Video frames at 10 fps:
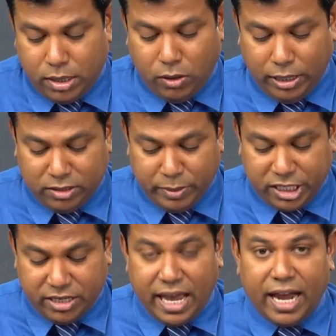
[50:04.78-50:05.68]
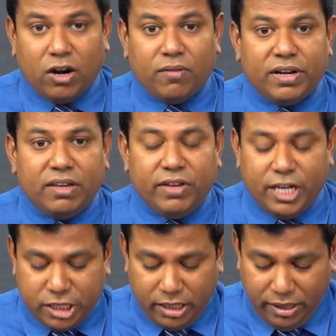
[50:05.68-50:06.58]
Now let's measure the angle of
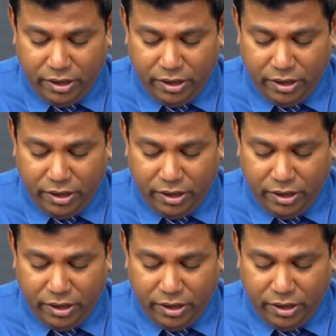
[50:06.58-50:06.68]
deviation.